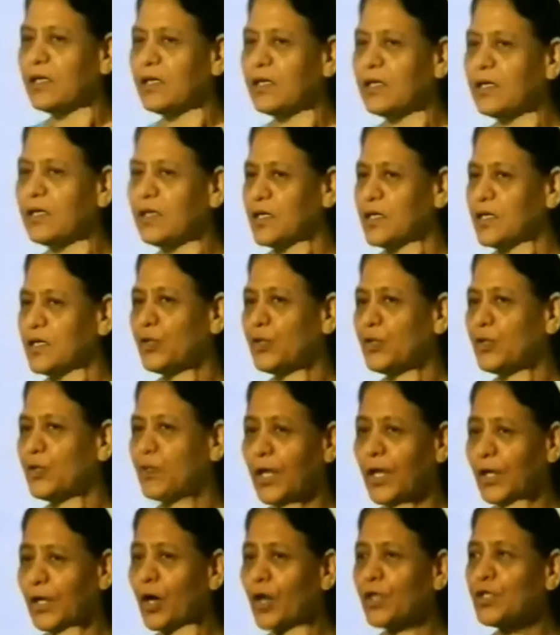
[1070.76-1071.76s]
you
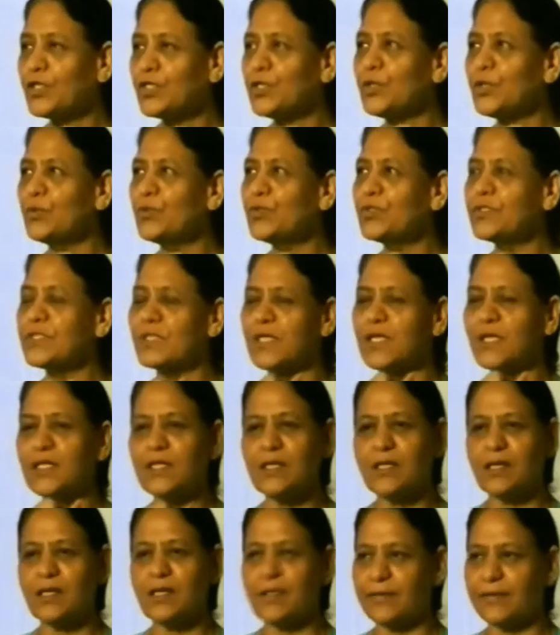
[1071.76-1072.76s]
cannot use
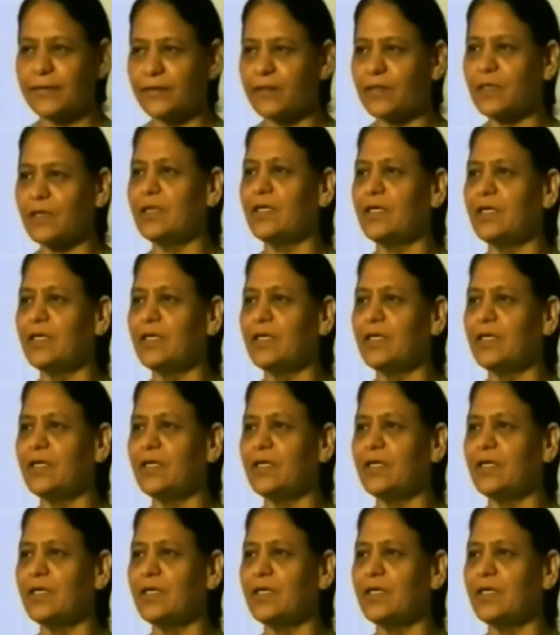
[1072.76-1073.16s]
either a written